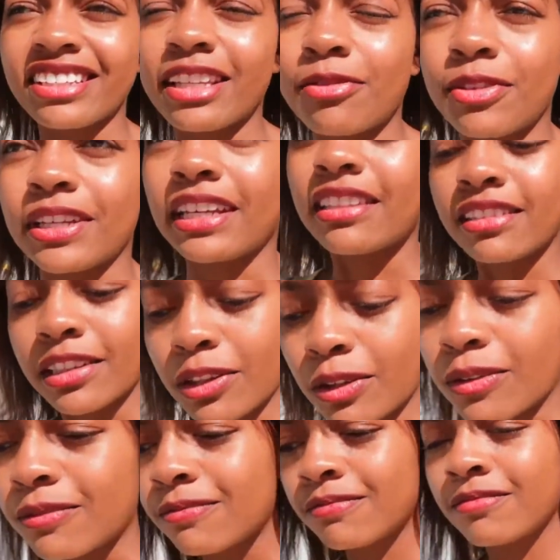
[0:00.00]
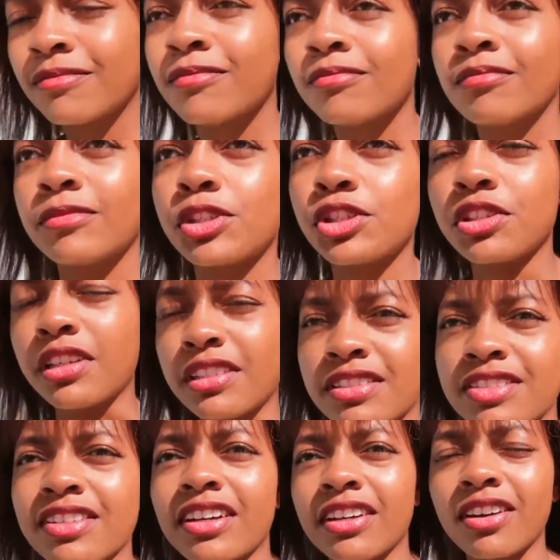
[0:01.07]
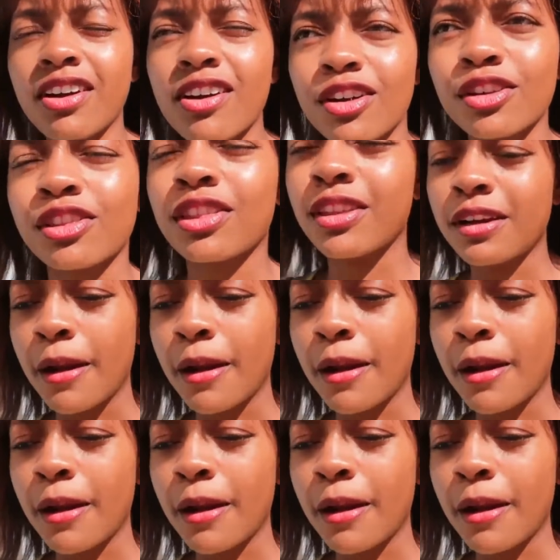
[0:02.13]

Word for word: insignificant little shits on earth.